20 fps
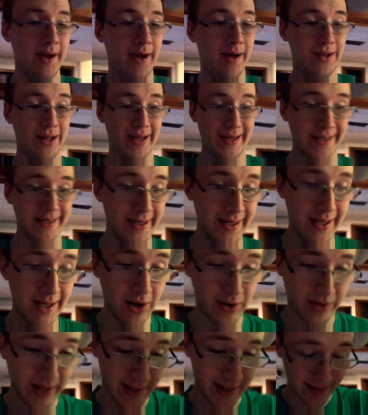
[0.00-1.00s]
Like,
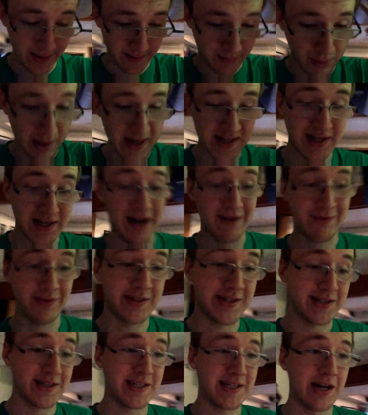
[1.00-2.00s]
okay, the press
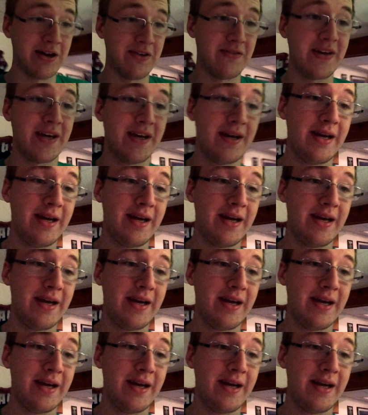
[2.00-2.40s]
conference itself.